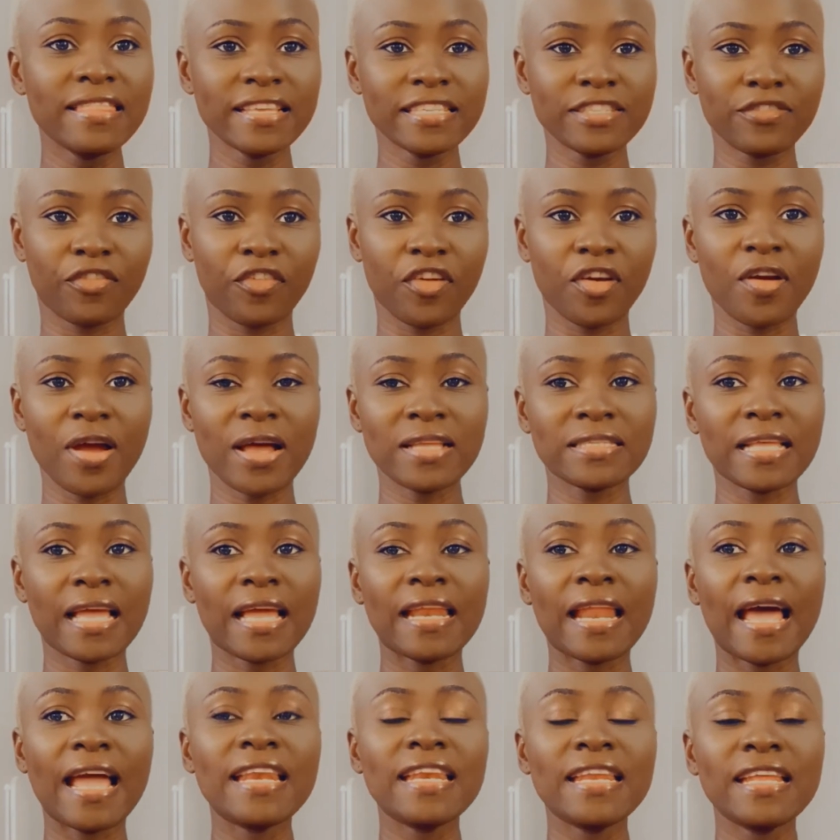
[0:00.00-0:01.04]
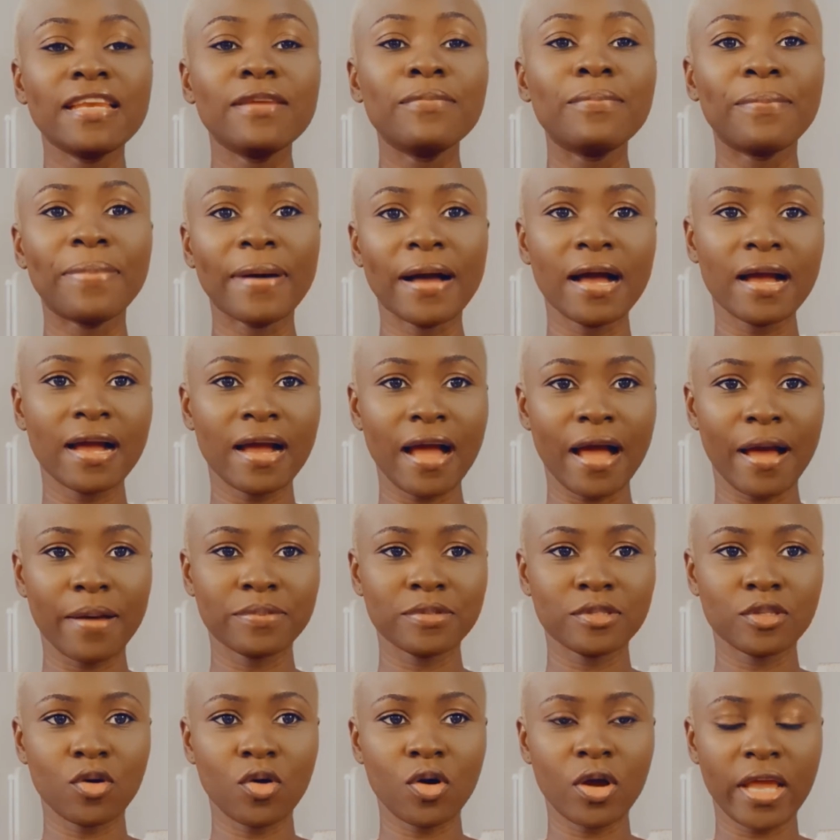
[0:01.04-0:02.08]
fragrance, and I need
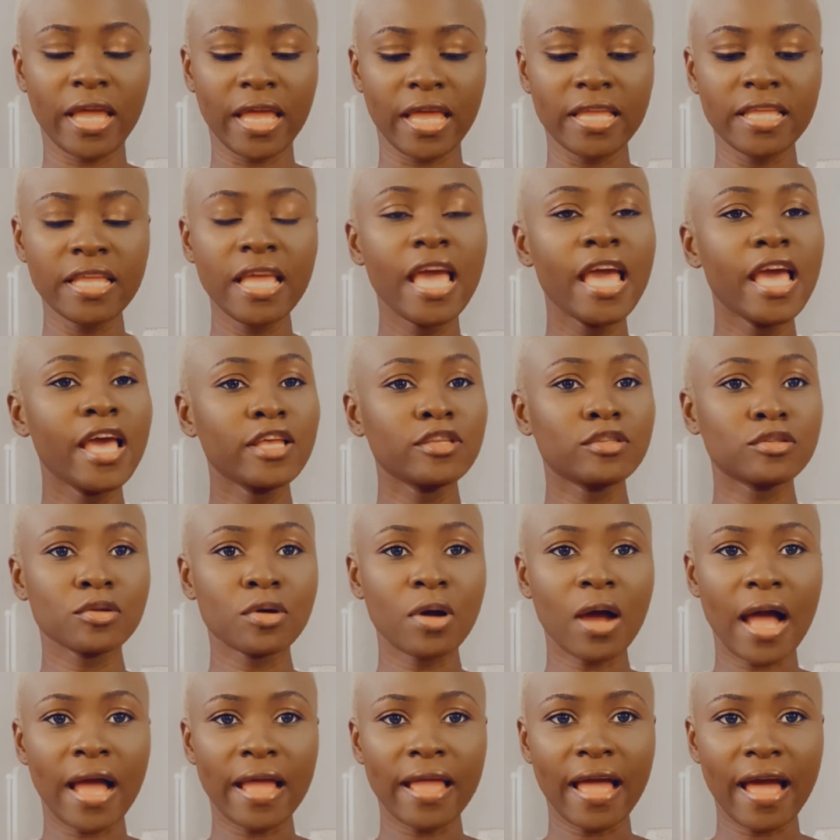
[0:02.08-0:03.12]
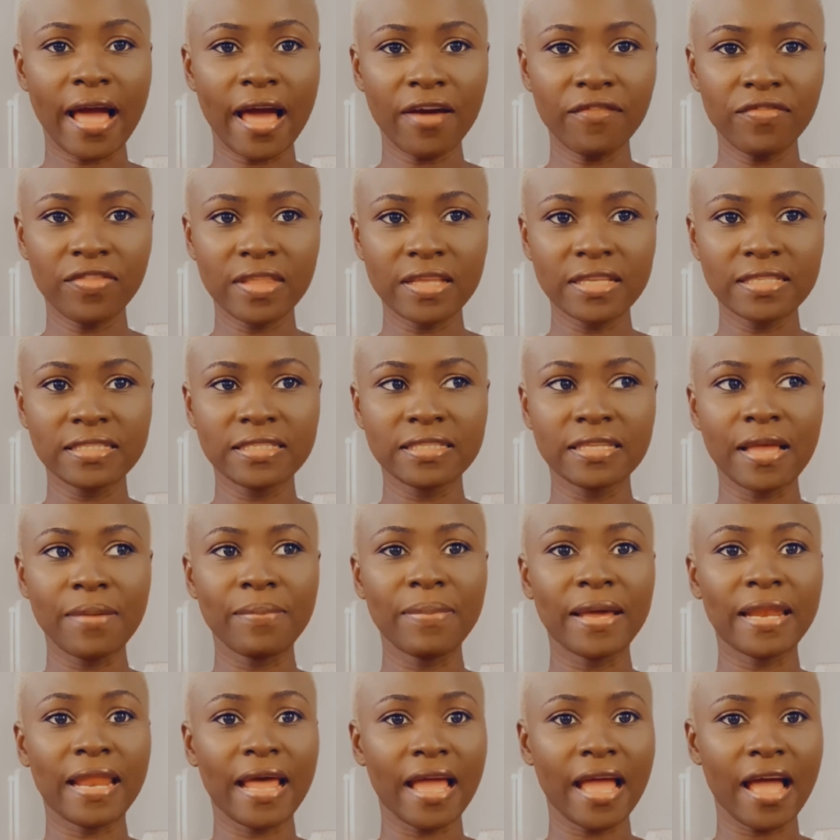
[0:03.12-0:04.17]
backups. Okay, so I have this here,
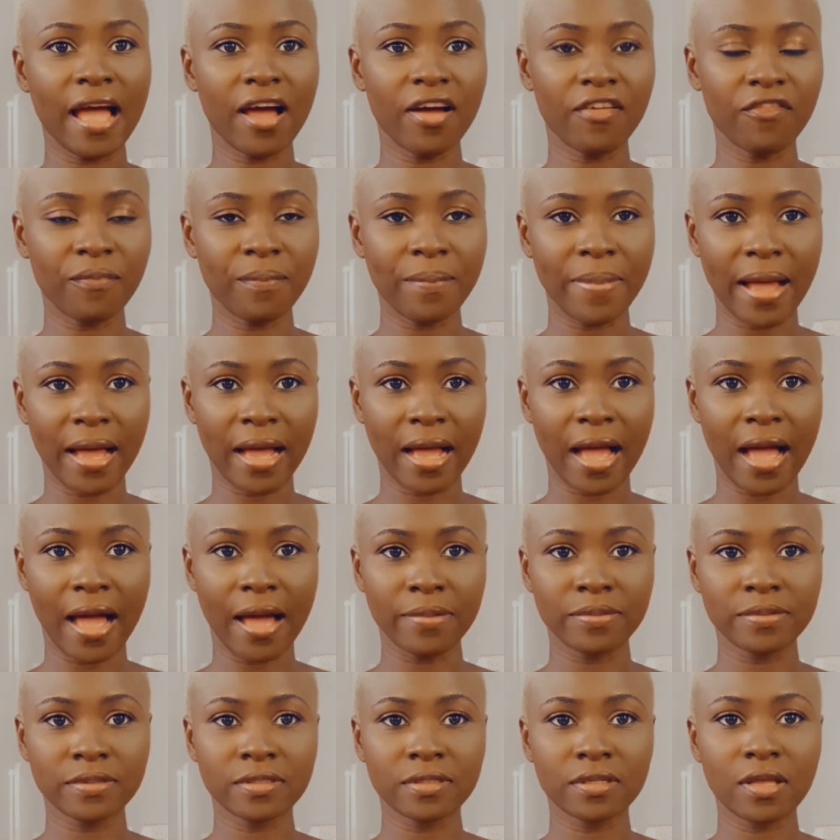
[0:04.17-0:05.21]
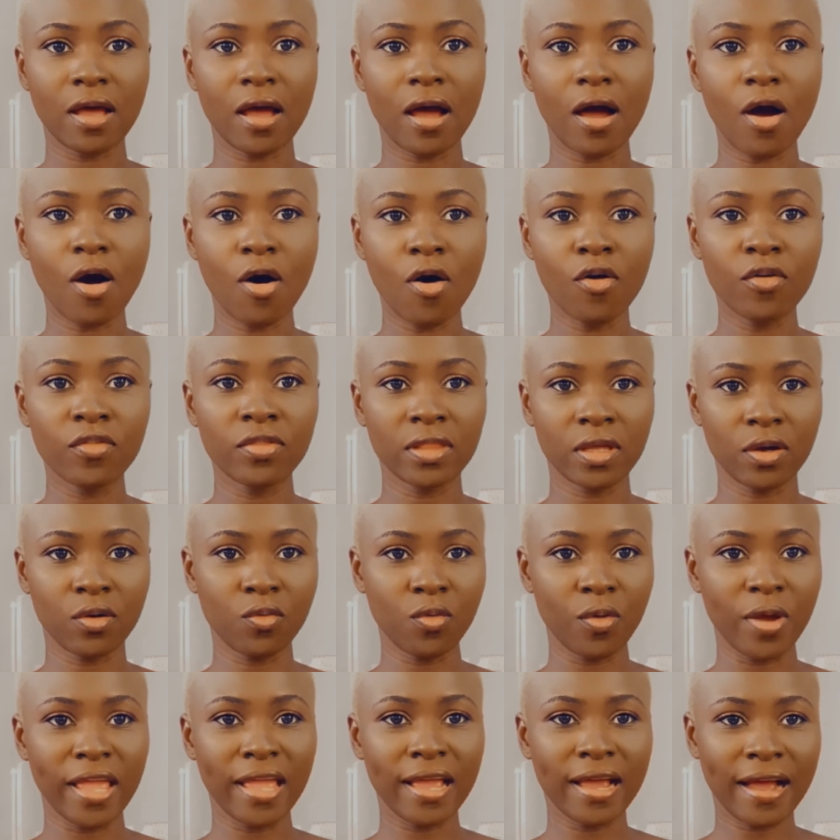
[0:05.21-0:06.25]
but I have backups on the
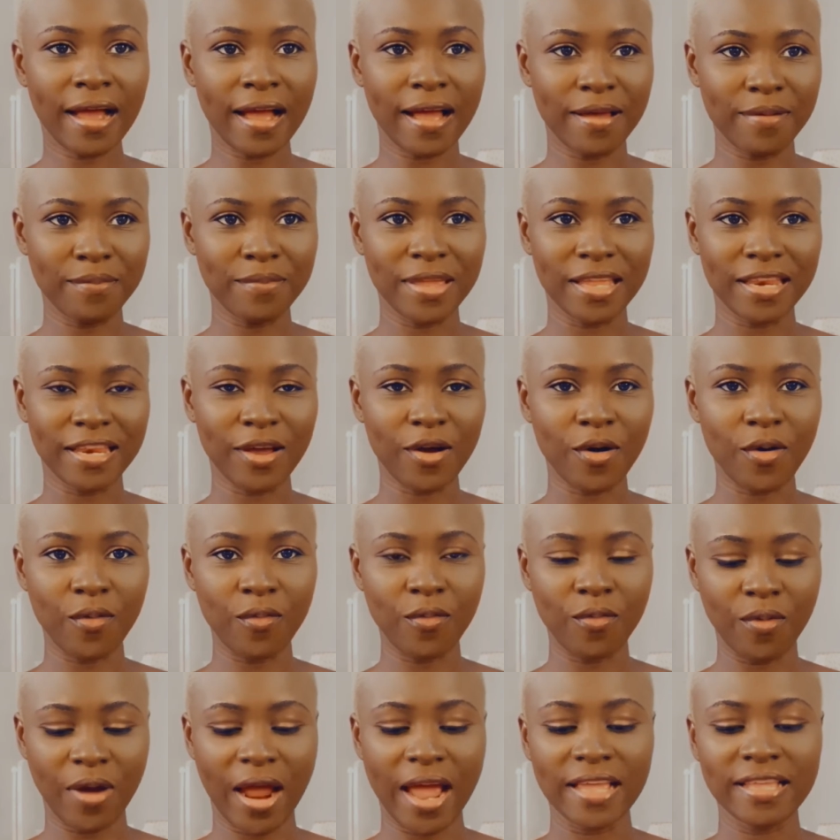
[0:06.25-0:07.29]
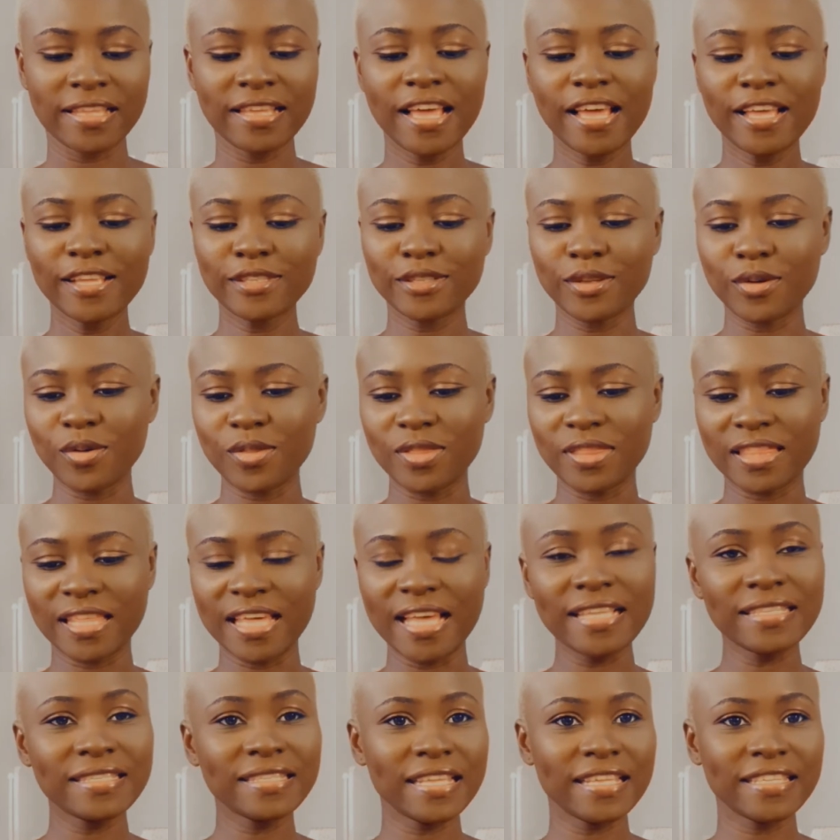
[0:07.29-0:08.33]
way coming. All right, so
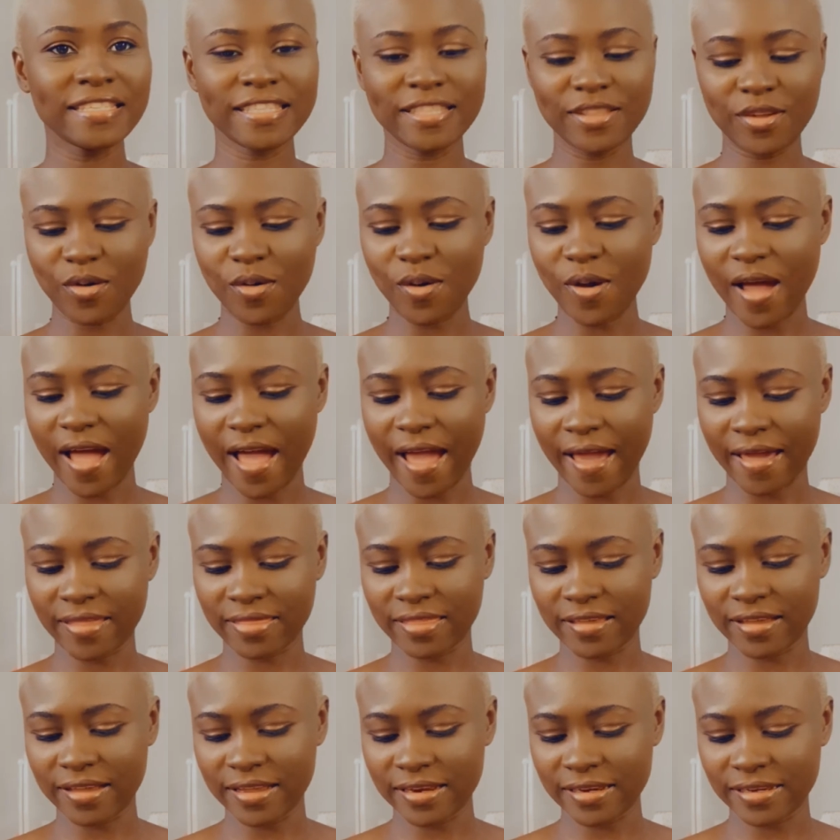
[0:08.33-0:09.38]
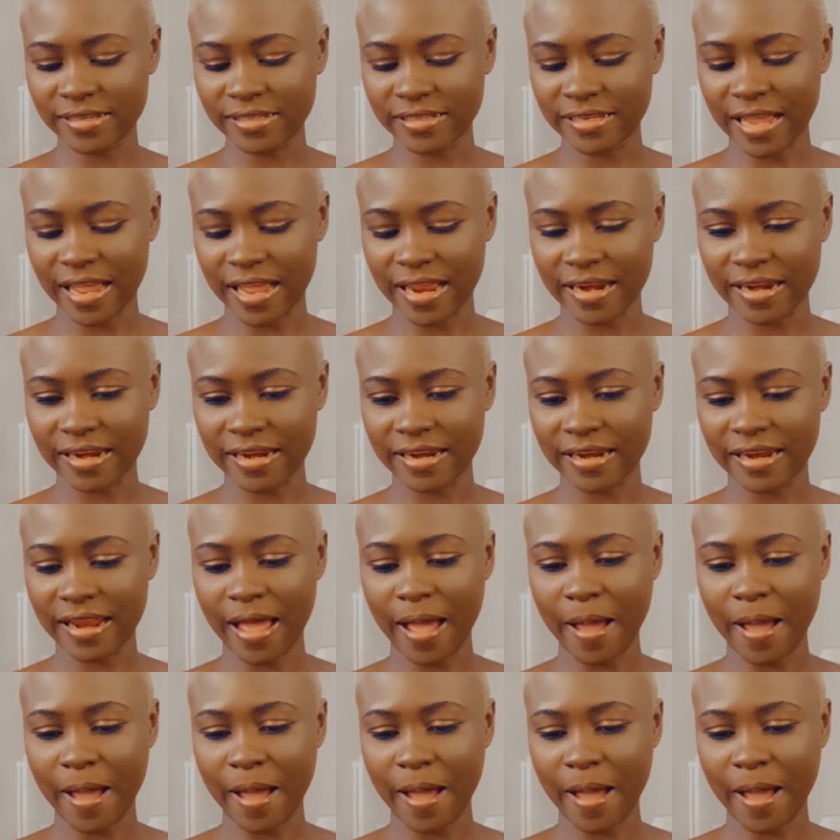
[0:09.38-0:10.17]
this is no other than